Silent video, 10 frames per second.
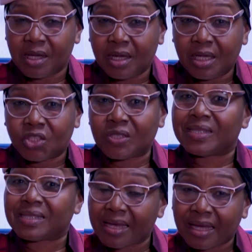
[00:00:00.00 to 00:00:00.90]
She
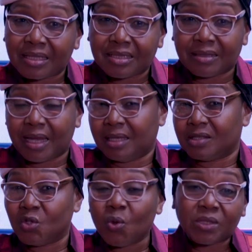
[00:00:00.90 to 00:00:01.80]
said there is
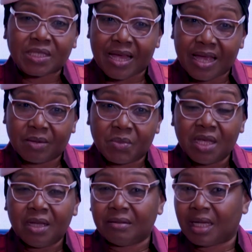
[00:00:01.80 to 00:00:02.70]
no time
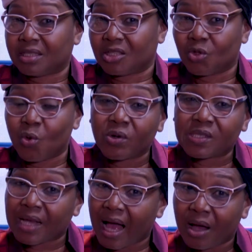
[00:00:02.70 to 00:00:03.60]
that she goes
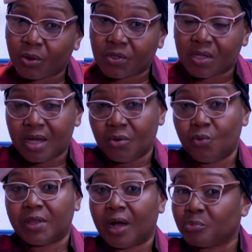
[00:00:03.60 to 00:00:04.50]
out
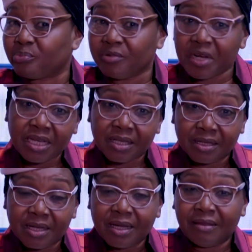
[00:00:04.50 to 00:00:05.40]
without praying.
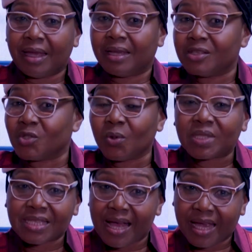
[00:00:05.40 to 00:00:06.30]
There is no
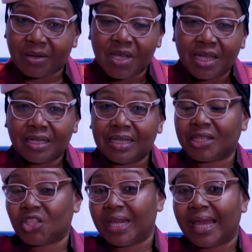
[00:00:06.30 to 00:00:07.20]
time that
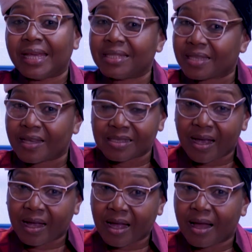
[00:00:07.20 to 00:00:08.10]
she enters her
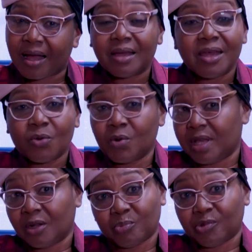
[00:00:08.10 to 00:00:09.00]
car
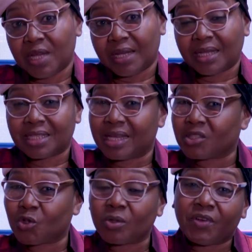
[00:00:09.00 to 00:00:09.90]
without praying. And she has
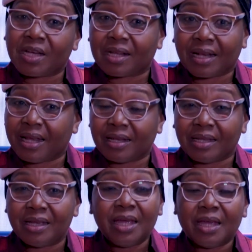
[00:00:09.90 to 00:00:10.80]
showed very clearly
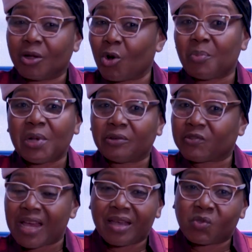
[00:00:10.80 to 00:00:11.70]
a couple of
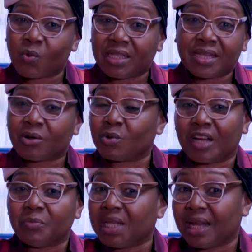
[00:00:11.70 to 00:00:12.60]
times when there could have
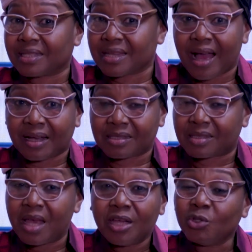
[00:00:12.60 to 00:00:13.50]
been attacks,
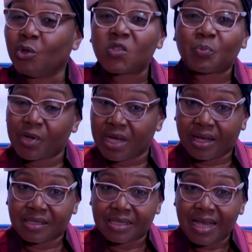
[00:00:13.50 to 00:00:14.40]
those
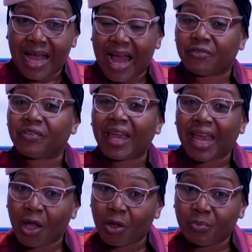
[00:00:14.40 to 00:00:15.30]
prayers have
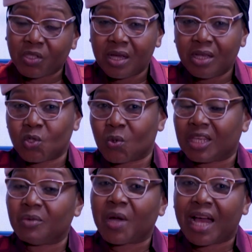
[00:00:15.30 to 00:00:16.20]
helped to
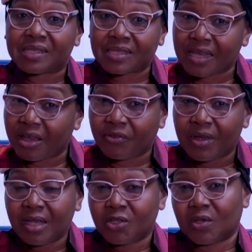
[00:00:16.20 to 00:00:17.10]
keep her safe,
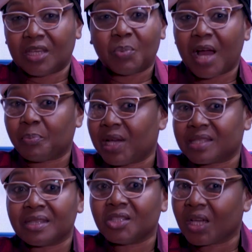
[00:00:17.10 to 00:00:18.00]
to keep her
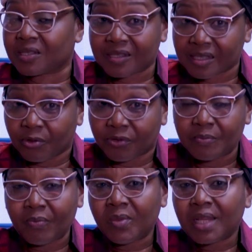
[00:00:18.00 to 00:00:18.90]
passengers safe.
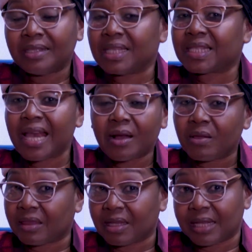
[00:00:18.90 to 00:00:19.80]
The second
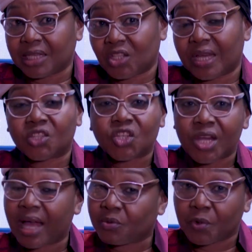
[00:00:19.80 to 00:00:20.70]
thing that she has
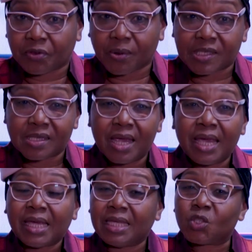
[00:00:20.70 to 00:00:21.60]
shared with us
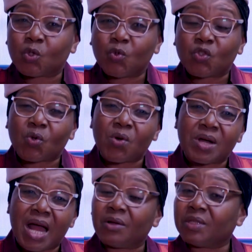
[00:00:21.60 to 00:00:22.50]
is to
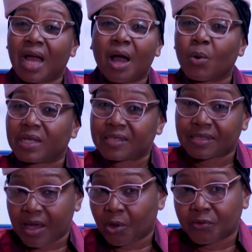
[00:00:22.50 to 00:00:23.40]
surround
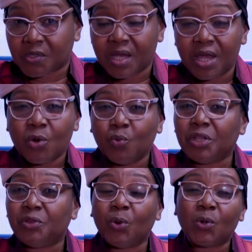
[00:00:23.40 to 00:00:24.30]
ourselves with
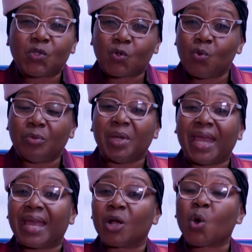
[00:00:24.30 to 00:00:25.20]
those who will be
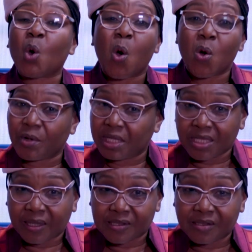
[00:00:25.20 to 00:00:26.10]

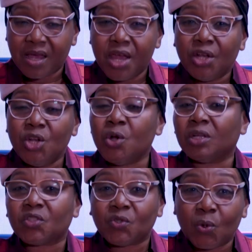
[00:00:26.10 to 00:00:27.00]
encouragers, not
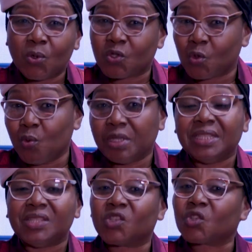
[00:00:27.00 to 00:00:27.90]
those who will
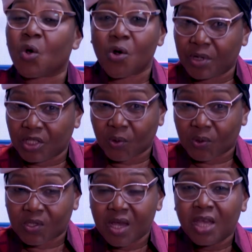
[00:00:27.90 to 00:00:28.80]
discourage
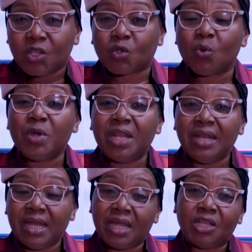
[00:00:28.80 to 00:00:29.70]
us. So we
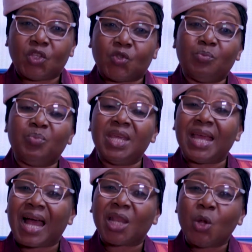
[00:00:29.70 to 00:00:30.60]
need to be
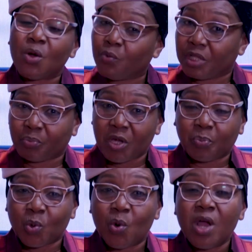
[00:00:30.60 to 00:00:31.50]
along with
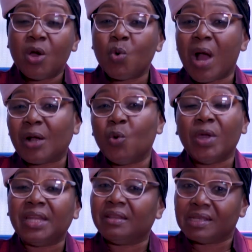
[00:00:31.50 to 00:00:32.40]
people who are going
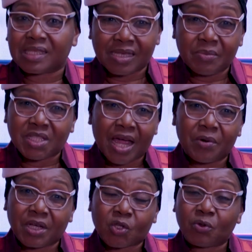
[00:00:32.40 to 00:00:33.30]
in the same direction.